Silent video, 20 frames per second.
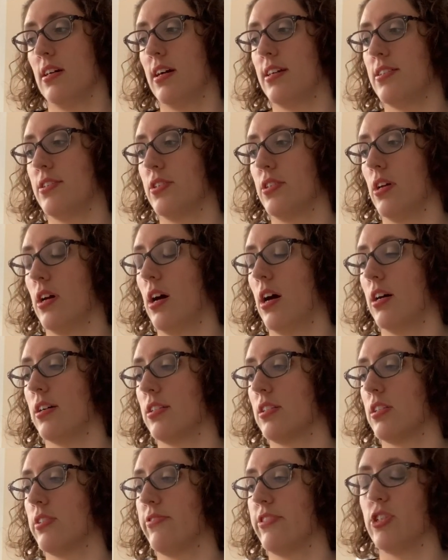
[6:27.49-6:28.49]
size
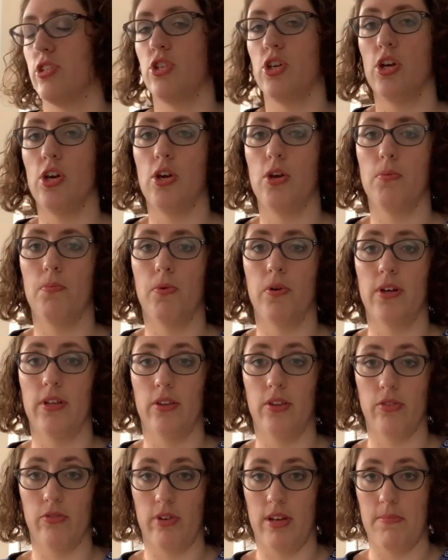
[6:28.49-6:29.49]
asks for
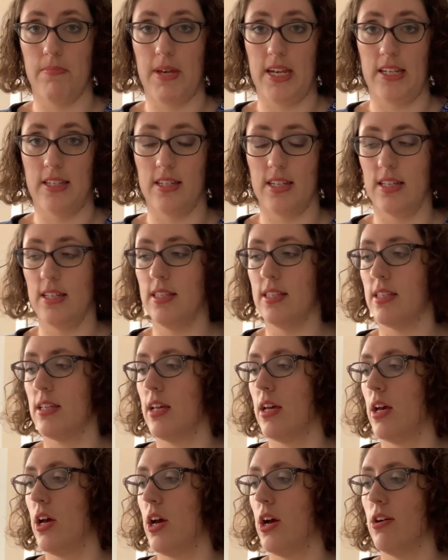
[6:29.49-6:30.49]
2.3 meters
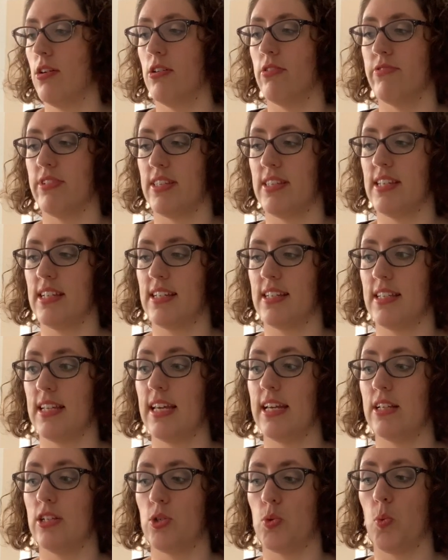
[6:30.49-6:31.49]
of a
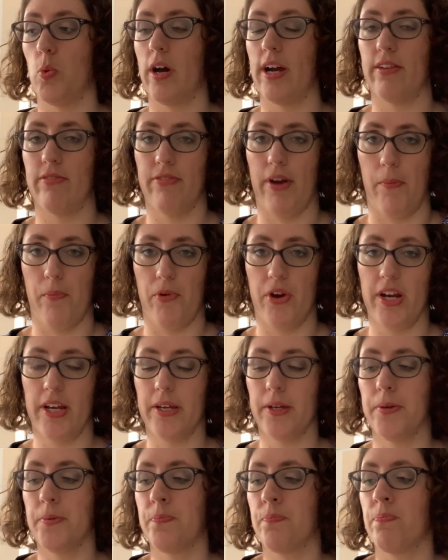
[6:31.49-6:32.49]
60 inch wide
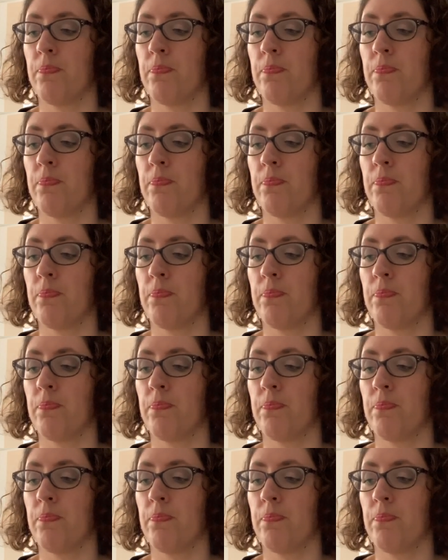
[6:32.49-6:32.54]
fabric.